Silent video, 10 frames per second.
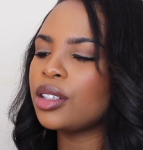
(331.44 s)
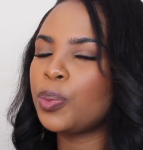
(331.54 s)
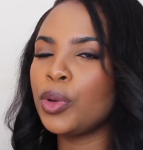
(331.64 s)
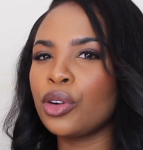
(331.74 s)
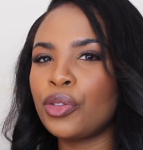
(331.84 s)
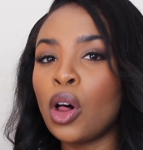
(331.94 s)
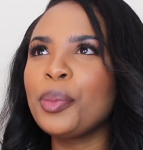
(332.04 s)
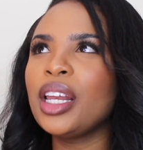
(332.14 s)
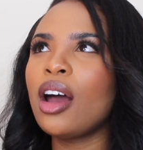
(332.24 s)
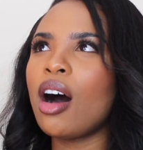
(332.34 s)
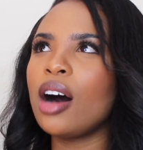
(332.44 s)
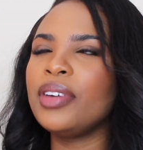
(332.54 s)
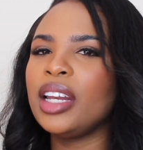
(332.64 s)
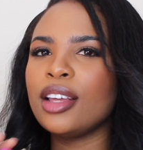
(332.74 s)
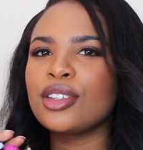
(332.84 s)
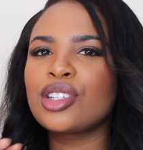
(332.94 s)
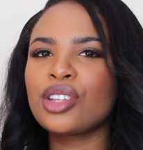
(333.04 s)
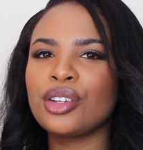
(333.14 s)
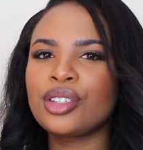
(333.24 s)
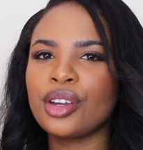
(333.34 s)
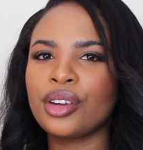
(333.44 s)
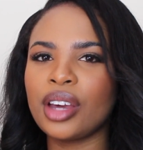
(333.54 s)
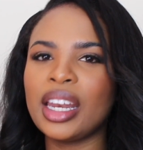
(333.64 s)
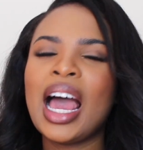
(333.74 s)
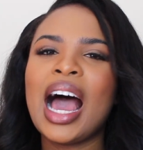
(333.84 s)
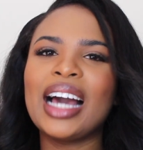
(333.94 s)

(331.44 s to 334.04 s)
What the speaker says: it is beautiful. The formula of it is so good.